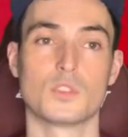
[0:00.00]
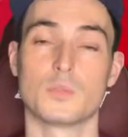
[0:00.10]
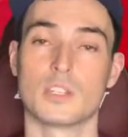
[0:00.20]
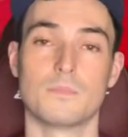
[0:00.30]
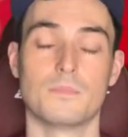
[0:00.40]
we're
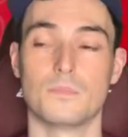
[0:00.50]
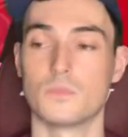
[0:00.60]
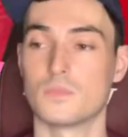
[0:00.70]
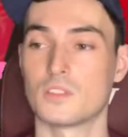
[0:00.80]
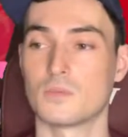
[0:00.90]
going to
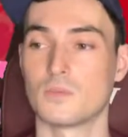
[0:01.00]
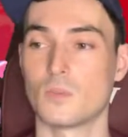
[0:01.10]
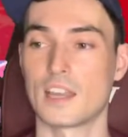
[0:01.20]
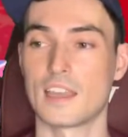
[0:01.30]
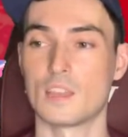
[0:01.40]

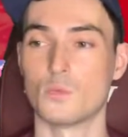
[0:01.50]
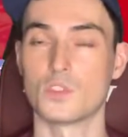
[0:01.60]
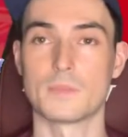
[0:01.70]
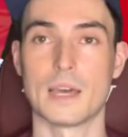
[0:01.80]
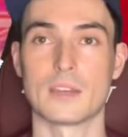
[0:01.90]
whack out the Water
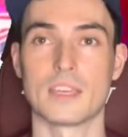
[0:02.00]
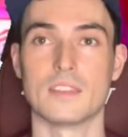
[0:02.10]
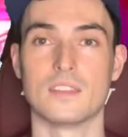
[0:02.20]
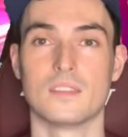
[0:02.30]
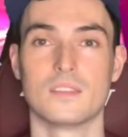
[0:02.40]
Spout again.